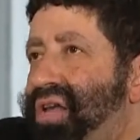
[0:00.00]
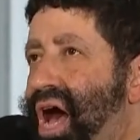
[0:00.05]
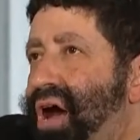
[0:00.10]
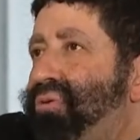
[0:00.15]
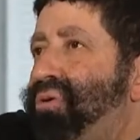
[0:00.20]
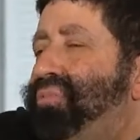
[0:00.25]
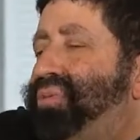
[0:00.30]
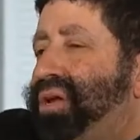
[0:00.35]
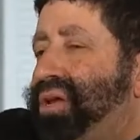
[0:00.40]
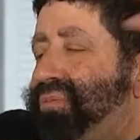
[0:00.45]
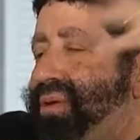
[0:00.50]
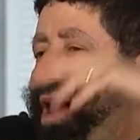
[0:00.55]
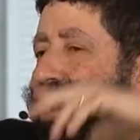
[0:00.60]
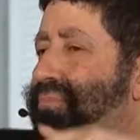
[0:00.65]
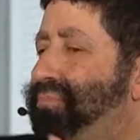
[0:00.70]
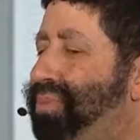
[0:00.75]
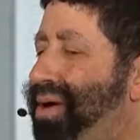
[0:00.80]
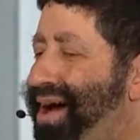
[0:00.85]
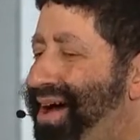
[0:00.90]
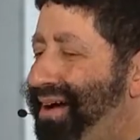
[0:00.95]
I will bring you
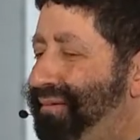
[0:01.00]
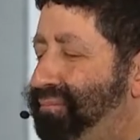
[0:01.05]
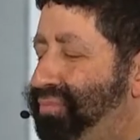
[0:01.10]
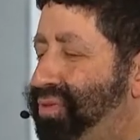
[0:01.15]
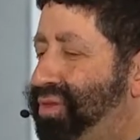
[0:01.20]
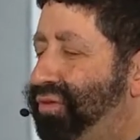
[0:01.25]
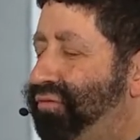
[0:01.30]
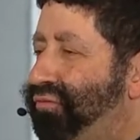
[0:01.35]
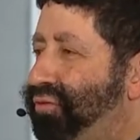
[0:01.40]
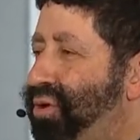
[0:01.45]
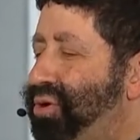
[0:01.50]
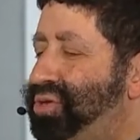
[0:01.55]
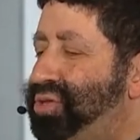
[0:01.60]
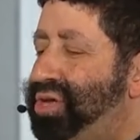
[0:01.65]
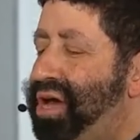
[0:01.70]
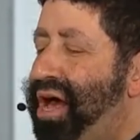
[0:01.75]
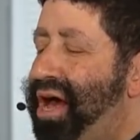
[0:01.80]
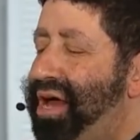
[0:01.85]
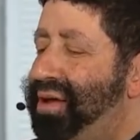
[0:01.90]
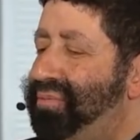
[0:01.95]
back. But the
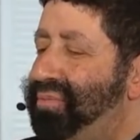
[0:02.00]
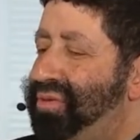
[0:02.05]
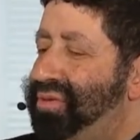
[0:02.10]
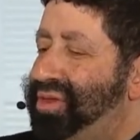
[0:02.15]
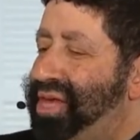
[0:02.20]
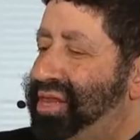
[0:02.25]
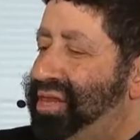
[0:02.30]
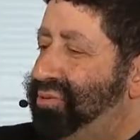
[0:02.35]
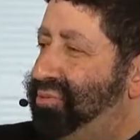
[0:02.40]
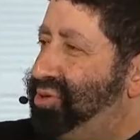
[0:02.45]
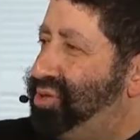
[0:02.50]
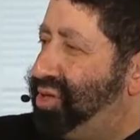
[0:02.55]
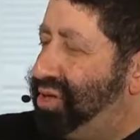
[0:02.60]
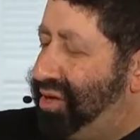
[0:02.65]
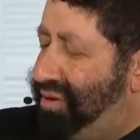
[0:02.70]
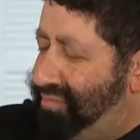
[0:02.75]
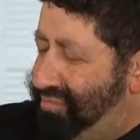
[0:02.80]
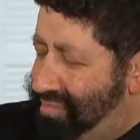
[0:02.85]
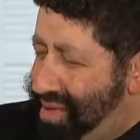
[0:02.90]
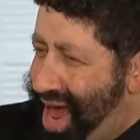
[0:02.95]
first time that there was a
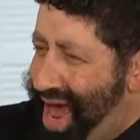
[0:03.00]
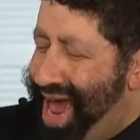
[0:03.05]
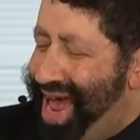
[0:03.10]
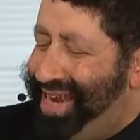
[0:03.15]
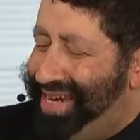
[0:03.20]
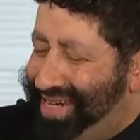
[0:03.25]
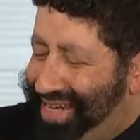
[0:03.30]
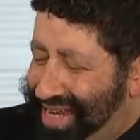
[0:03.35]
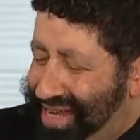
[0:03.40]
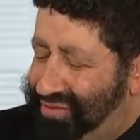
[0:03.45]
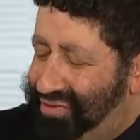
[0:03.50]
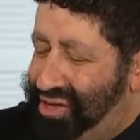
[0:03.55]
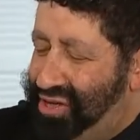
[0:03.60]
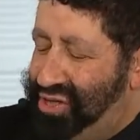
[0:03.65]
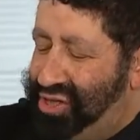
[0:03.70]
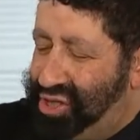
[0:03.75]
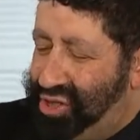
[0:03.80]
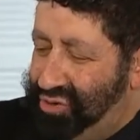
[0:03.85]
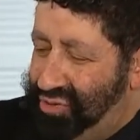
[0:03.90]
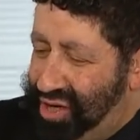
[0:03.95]
command
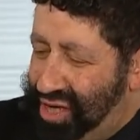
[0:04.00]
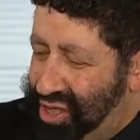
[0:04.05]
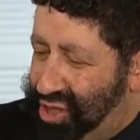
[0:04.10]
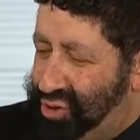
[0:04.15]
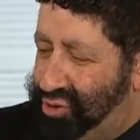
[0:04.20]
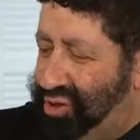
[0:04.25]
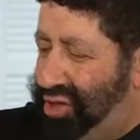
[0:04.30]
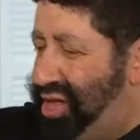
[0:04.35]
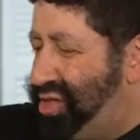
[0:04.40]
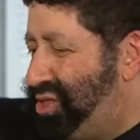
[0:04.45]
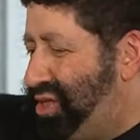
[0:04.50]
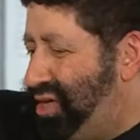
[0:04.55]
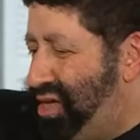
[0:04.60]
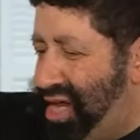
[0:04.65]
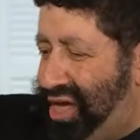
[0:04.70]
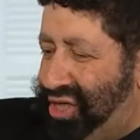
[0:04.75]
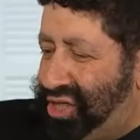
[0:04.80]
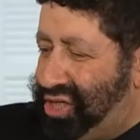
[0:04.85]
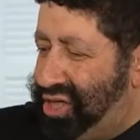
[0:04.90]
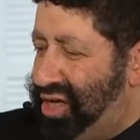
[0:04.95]
given to Israel as a
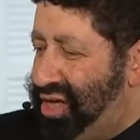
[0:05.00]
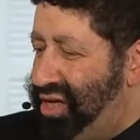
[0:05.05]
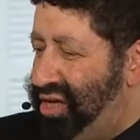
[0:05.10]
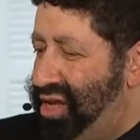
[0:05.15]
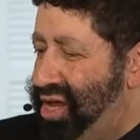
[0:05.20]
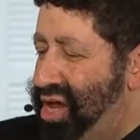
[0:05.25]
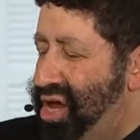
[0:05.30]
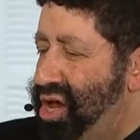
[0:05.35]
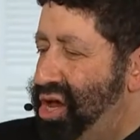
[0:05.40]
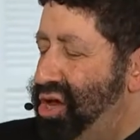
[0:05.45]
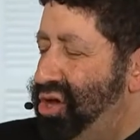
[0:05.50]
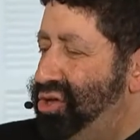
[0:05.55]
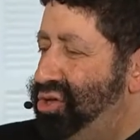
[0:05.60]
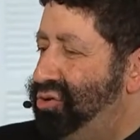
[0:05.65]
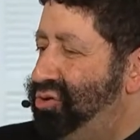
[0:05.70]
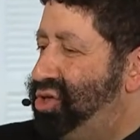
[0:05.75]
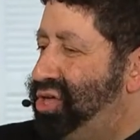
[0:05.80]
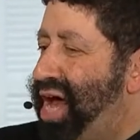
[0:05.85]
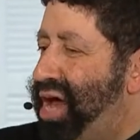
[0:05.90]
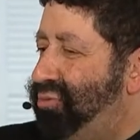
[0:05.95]
nation,
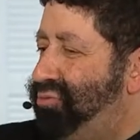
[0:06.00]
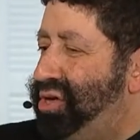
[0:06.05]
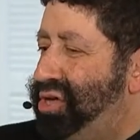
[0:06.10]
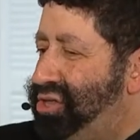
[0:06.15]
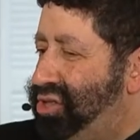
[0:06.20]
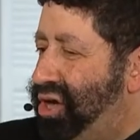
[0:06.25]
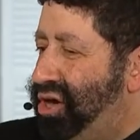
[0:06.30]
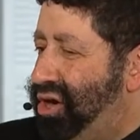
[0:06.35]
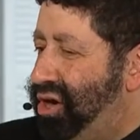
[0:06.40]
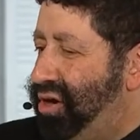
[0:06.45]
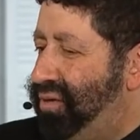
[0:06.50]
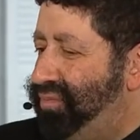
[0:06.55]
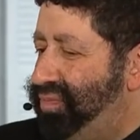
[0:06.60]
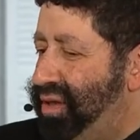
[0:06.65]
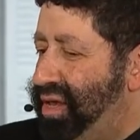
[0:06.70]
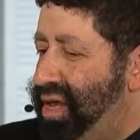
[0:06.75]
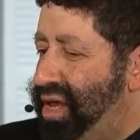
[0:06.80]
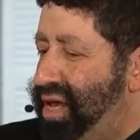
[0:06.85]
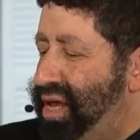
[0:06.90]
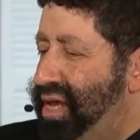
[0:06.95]
you shall
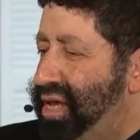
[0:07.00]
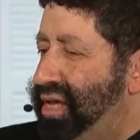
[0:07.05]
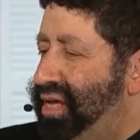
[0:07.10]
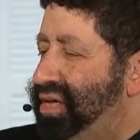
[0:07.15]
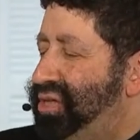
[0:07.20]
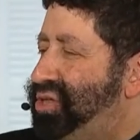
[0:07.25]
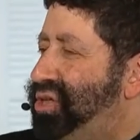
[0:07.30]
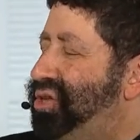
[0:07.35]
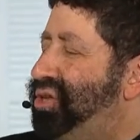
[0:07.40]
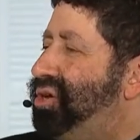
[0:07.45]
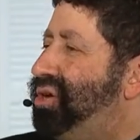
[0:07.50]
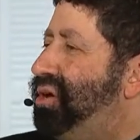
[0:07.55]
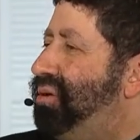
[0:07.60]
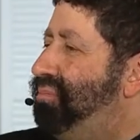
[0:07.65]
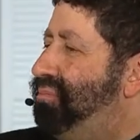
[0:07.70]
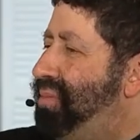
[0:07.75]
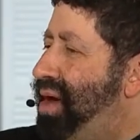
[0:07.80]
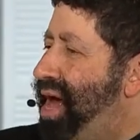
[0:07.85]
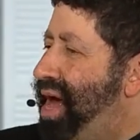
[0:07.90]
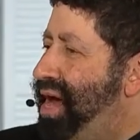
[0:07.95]
return, is in the
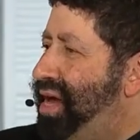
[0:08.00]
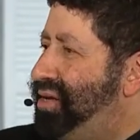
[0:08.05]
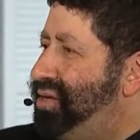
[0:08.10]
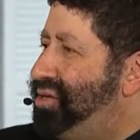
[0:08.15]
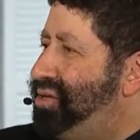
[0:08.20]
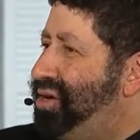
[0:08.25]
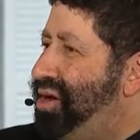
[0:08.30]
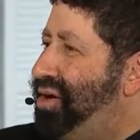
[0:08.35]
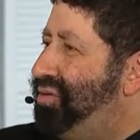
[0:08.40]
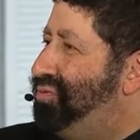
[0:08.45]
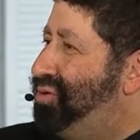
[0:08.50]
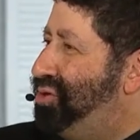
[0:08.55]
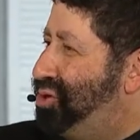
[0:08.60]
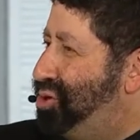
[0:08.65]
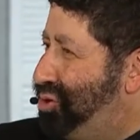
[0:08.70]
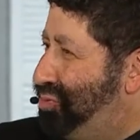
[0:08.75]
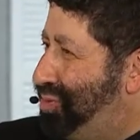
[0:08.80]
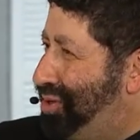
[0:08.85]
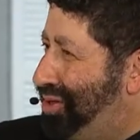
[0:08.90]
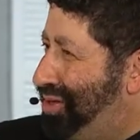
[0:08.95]
command of the
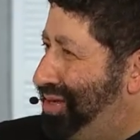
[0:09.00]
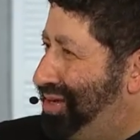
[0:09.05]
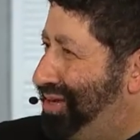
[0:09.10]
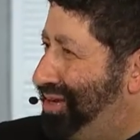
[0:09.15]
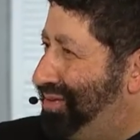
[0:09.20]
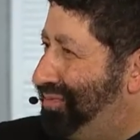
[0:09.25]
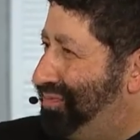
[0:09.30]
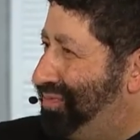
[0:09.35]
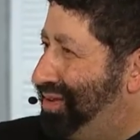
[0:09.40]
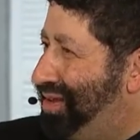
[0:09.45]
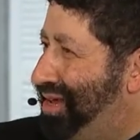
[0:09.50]
Jubilee.